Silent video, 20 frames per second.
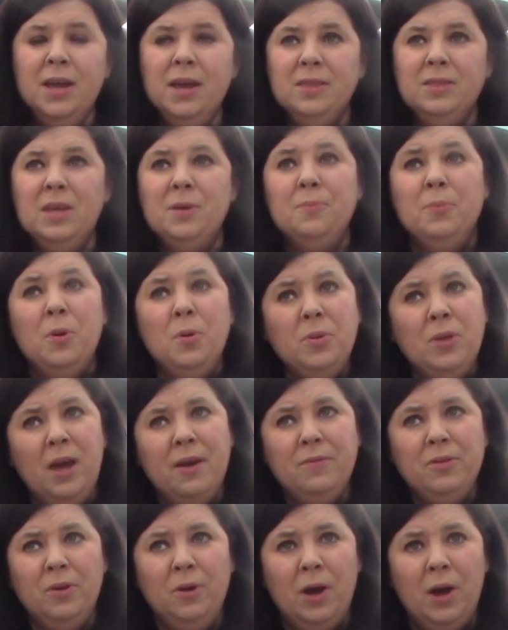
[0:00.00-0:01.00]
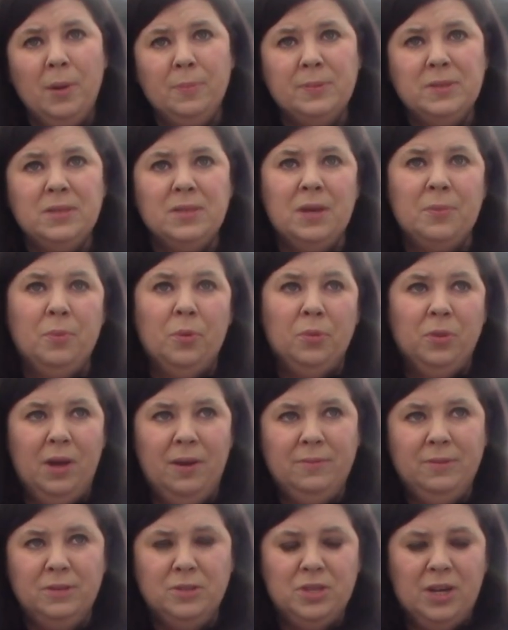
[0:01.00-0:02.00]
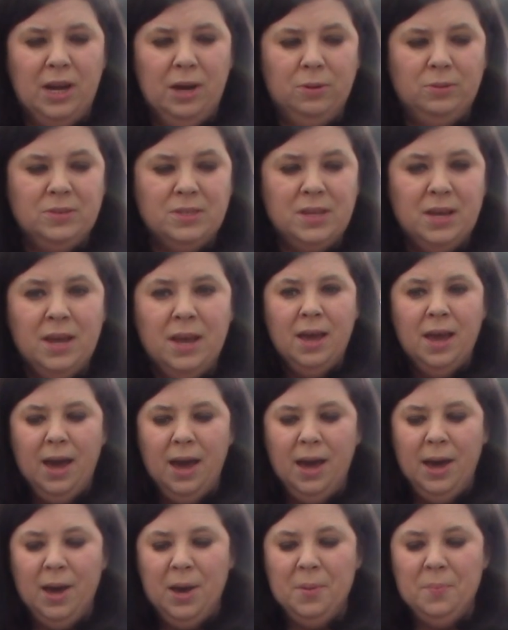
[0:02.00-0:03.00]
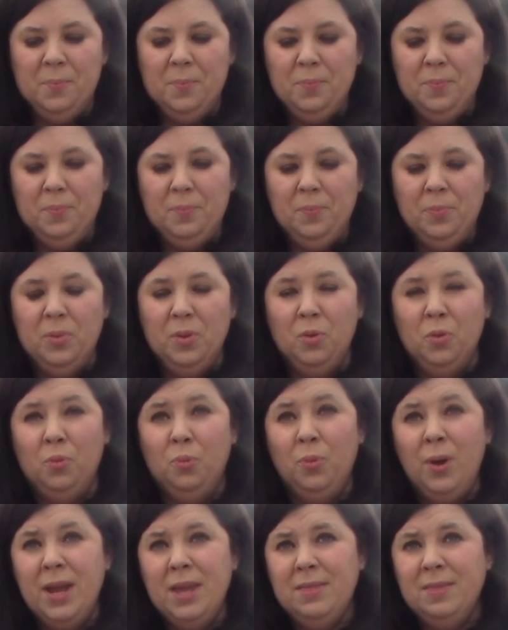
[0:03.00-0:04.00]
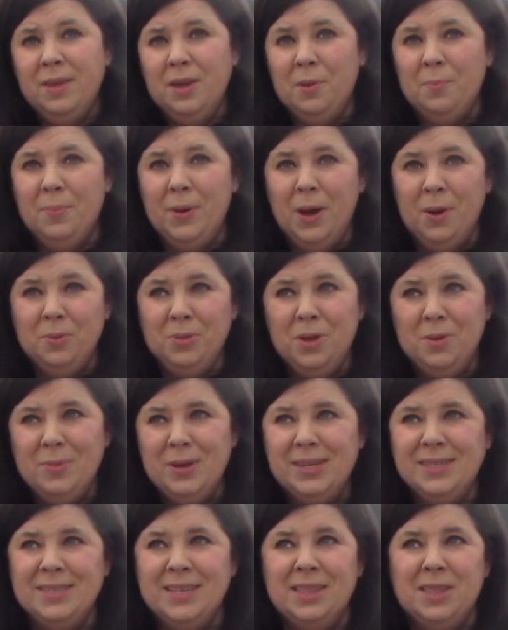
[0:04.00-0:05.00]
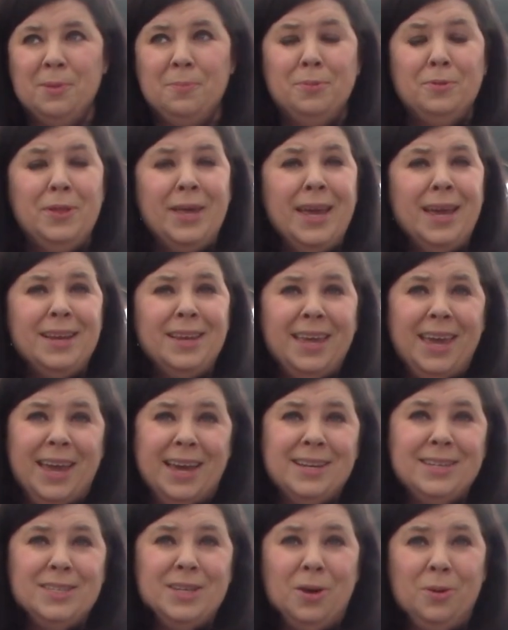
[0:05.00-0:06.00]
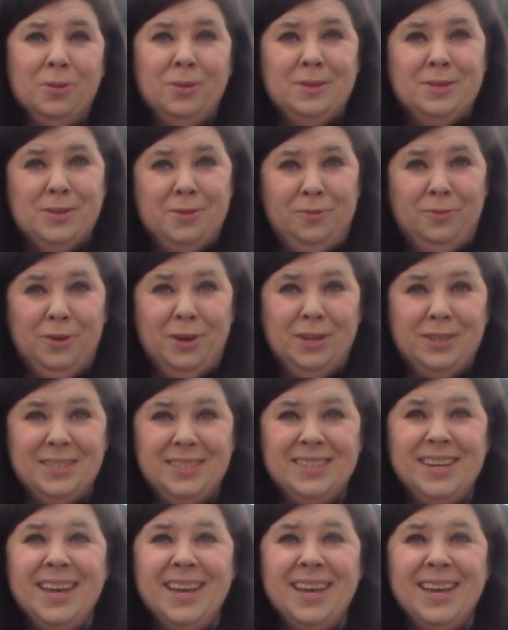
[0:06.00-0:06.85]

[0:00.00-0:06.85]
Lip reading: They both have their ups, they both have their downs. The great thing about them is that the plant can't tell the difference.